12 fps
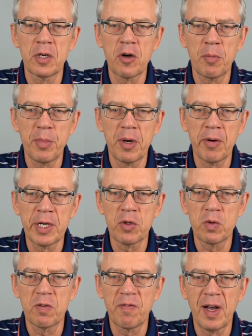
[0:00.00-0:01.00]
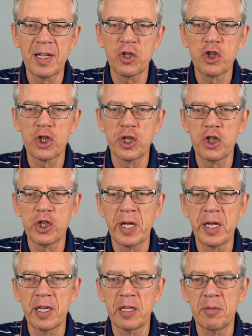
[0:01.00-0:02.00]
comparing to 2, 3,
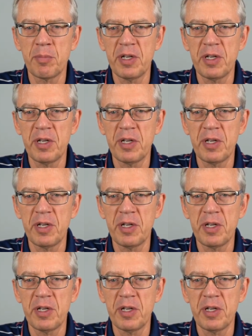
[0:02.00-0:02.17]
4